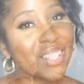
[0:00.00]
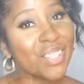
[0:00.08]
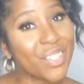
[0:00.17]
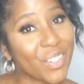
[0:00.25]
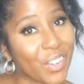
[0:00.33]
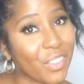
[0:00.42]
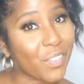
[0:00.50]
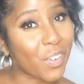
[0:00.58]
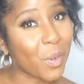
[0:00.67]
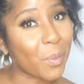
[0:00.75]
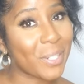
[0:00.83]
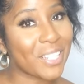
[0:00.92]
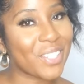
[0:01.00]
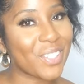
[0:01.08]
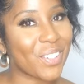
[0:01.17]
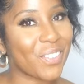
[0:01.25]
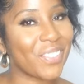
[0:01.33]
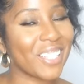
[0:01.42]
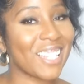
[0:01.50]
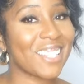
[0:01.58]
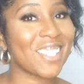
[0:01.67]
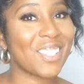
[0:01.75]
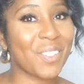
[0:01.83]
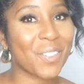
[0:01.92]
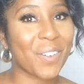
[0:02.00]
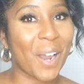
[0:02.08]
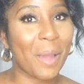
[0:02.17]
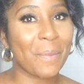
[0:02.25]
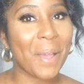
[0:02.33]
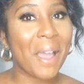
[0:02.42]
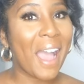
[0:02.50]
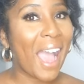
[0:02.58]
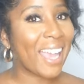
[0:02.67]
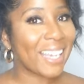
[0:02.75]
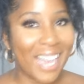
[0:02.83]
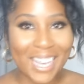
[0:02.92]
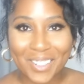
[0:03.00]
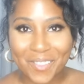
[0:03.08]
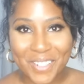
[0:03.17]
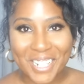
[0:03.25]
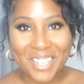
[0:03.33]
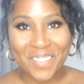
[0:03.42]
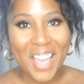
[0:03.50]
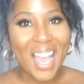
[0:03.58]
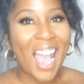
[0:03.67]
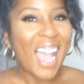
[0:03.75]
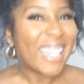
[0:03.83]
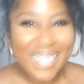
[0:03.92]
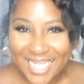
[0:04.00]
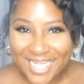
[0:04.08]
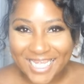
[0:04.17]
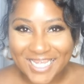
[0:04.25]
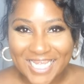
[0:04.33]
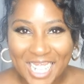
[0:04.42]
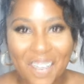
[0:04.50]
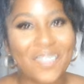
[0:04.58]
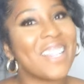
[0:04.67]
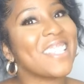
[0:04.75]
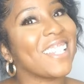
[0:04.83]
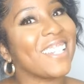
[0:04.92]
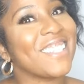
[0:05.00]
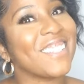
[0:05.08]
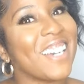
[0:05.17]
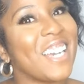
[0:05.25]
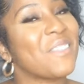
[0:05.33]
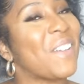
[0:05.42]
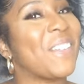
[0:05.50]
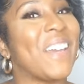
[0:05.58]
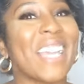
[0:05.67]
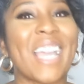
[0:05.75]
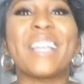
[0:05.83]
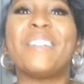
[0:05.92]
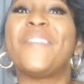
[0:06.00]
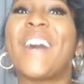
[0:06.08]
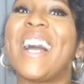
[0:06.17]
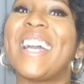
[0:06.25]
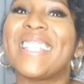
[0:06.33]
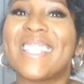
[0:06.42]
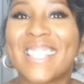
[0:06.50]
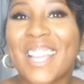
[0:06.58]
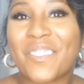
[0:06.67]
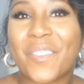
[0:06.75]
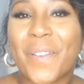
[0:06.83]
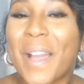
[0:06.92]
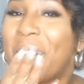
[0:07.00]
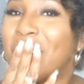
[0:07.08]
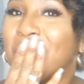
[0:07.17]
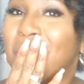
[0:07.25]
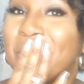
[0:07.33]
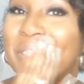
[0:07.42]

enjoy the vlog, please do not forget to subscribe. I cannot believe I nearly closed out about saying that to you guys. But anyway, okay, bye, safe and well.